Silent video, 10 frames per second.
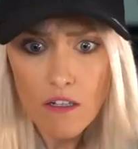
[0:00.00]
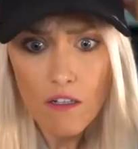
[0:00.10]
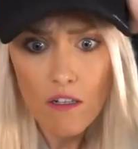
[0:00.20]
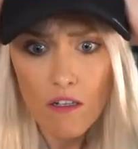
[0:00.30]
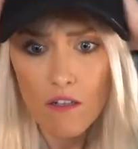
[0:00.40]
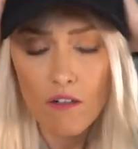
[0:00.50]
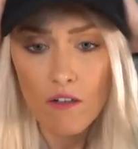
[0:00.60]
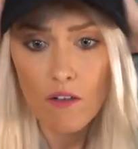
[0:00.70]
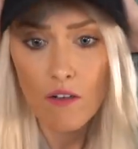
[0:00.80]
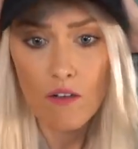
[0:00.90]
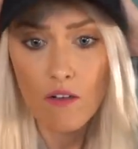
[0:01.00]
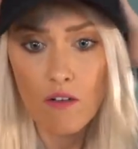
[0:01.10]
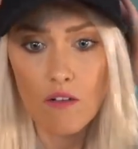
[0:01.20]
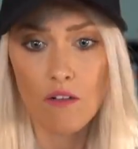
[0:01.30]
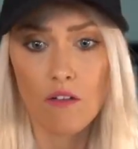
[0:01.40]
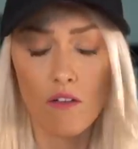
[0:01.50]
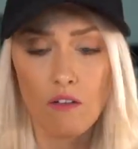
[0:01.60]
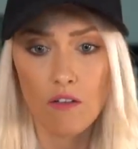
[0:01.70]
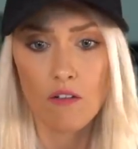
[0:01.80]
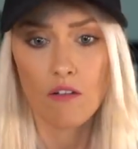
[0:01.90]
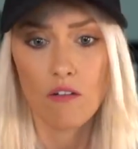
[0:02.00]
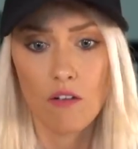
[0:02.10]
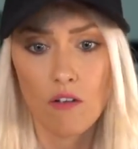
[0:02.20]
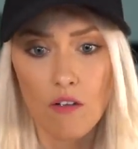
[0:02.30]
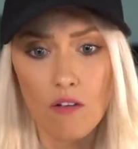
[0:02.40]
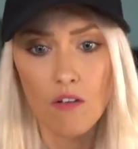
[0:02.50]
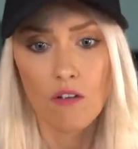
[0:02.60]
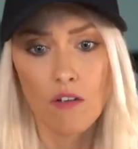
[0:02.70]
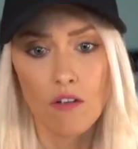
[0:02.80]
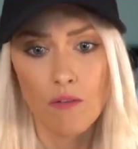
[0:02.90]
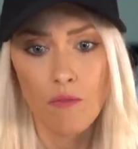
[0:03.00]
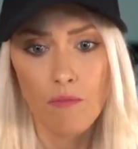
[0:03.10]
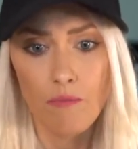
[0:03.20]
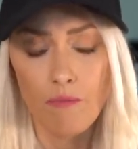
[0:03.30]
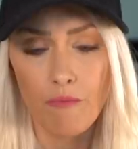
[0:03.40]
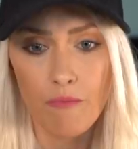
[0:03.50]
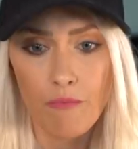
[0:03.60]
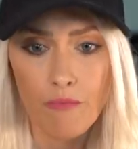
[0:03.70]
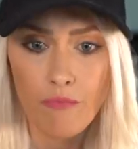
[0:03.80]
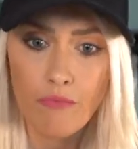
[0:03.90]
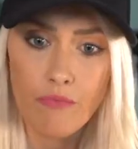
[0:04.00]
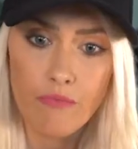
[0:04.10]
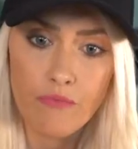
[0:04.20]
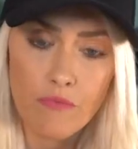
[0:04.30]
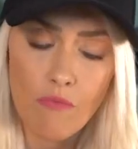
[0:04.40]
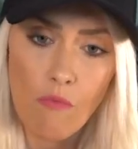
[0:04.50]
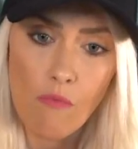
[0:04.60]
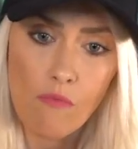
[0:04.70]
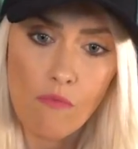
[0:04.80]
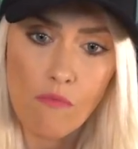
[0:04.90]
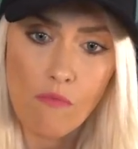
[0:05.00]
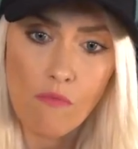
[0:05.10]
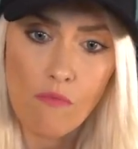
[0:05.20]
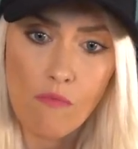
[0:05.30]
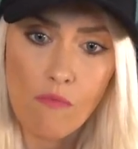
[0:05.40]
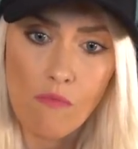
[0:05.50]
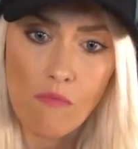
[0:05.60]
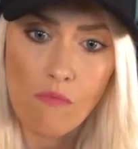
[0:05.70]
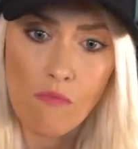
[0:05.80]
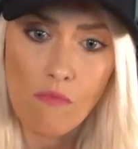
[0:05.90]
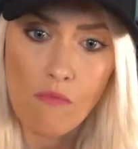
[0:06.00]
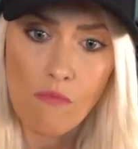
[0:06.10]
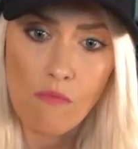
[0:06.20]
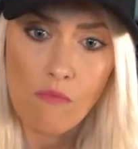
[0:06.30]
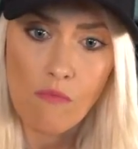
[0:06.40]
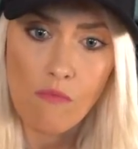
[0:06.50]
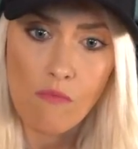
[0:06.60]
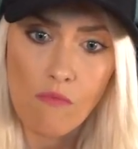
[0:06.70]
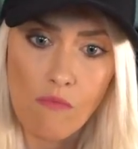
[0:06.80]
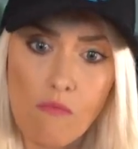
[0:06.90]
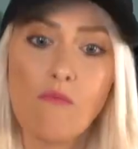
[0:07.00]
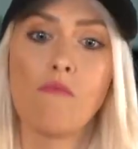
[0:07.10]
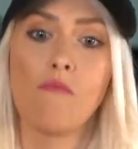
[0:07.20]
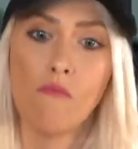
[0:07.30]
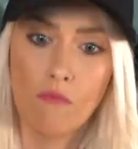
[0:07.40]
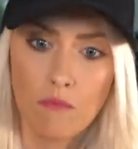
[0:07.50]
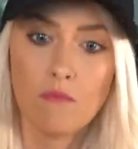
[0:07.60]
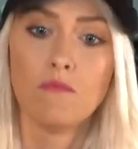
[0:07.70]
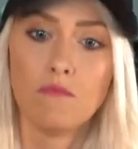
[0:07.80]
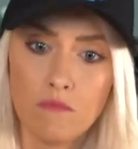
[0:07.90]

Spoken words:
(not speaking)